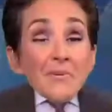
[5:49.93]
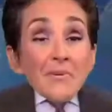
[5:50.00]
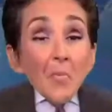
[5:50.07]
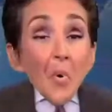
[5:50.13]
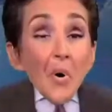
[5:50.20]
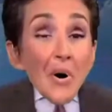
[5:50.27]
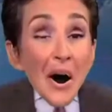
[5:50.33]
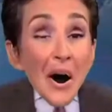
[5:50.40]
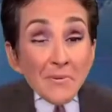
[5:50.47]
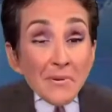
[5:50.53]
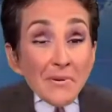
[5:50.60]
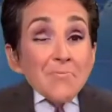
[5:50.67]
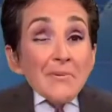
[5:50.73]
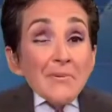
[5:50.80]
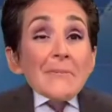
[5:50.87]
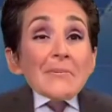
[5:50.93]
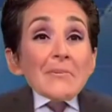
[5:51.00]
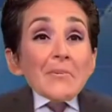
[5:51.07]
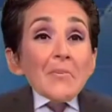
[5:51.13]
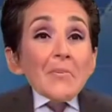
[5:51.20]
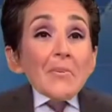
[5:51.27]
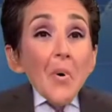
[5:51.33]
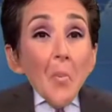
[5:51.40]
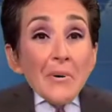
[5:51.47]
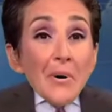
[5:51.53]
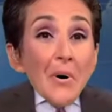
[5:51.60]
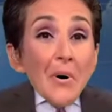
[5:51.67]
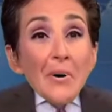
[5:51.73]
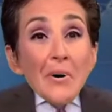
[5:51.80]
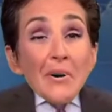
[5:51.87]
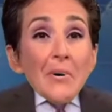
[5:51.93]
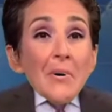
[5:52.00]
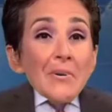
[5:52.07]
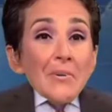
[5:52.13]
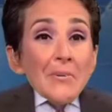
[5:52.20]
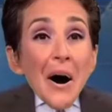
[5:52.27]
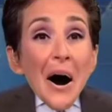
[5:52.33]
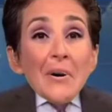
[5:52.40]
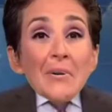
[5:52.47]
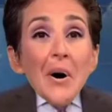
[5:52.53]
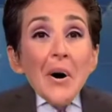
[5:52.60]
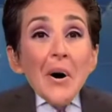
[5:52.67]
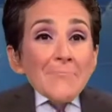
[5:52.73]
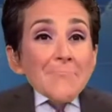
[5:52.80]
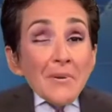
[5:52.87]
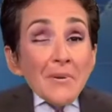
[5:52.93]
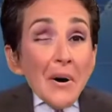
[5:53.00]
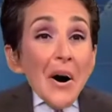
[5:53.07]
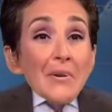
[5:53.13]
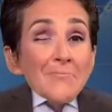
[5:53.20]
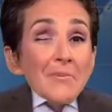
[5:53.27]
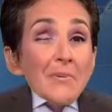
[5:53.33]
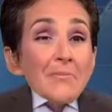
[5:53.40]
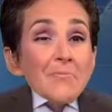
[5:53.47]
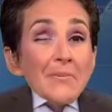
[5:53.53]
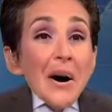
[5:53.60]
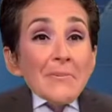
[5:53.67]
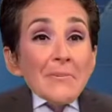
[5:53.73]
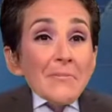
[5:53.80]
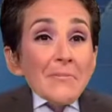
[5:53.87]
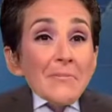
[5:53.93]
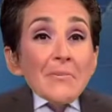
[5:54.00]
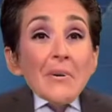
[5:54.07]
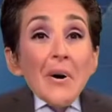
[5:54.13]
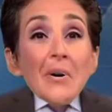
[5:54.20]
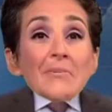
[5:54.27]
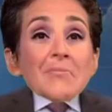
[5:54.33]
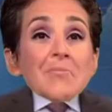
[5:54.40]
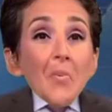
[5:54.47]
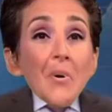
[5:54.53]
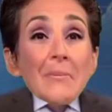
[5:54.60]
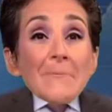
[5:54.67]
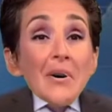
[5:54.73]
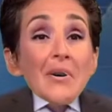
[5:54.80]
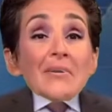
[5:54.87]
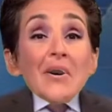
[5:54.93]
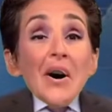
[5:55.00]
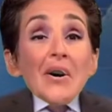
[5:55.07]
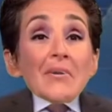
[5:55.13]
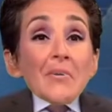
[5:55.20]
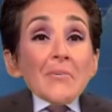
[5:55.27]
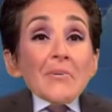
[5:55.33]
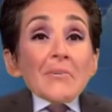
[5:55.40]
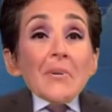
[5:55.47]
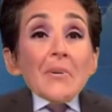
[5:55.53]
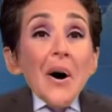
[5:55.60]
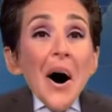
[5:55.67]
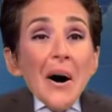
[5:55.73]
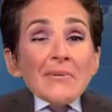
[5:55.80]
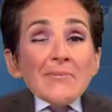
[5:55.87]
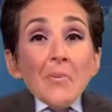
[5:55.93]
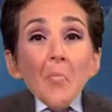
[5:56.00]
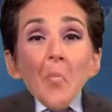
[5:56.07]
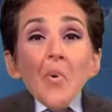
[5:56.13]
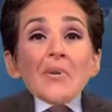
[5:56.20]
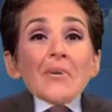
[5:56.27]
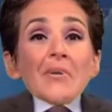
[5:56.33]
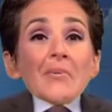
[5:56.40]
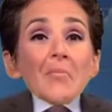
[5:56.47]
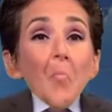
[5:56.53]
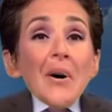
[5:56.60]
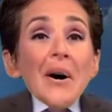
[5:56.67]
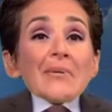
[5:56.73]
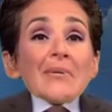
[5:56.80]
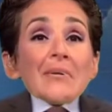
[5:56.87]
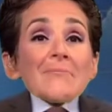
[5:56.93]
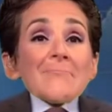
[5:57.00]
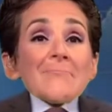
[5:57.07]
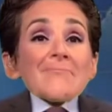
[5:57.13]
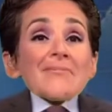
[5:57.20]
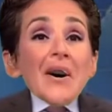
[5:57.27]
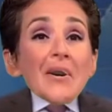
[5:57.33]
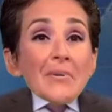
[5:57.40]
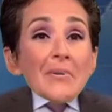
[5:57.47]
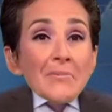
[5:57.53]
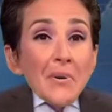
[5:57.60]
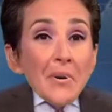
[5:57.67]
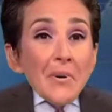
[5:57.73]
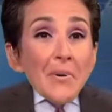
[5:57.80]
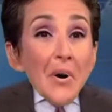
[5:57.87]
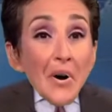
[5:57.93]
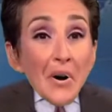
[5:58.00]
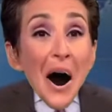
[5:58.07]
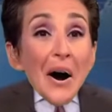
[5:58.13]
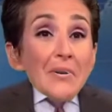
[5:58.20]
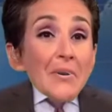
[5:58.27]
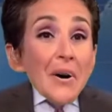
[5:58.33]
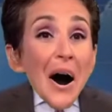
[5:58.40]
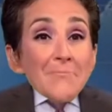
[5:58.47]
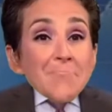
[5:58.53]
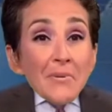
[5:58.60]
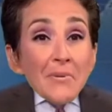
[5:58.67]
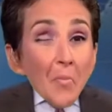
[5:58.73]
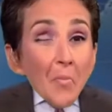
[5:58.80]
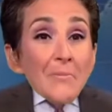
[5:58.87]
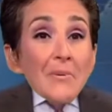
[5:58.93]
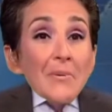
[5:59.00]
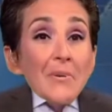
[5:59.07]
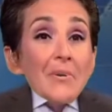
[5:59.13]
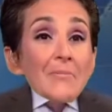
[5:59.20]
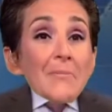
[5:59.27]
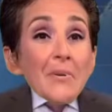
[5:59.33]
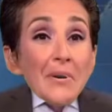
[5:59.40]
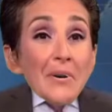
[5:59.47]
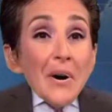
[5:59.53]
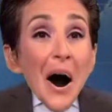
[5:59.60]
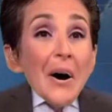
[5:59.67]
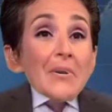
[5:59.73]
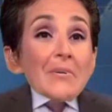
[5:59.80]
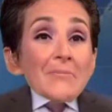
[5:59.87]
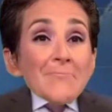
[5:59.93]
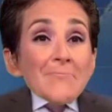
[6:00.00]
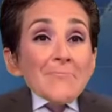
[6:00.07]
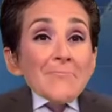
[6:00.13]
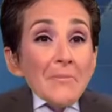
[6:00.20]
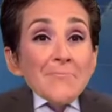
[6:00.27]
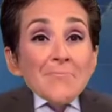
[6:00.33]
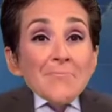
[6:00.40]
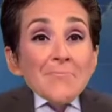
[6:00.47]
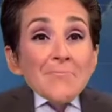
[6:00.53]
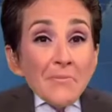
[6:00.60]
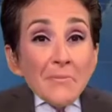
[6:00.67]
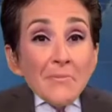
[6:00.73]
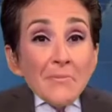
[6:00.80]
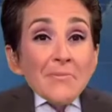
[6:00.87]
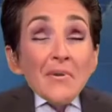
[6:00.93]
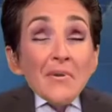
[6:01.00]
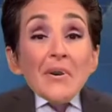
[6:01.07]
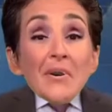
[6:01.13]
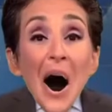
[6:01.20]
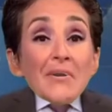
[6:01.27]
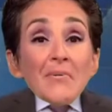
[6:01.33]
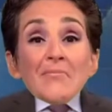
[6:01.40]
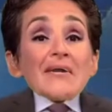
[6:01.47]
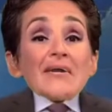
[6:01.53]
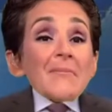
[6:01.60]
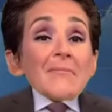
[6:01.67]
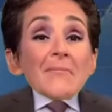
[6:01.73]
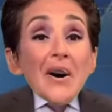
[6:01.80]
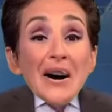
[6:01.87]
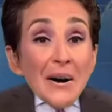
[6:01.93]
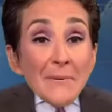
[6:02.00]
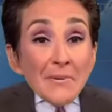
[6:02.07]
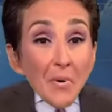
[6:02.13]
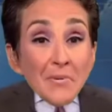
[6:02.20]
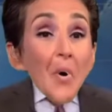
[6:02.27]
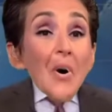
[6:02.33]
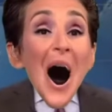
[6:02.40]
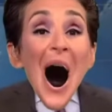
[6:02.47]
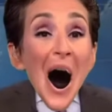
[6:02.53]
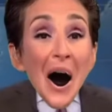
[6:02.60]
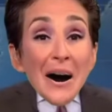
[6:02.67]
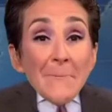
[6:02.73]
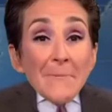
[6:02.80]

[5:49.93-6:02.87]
We have a developing story. The manhunt for the elevator terrorist Donald Trump continues as the world waits in fear a candlelight ritual that's being held for the survivors of this unspeakable crime.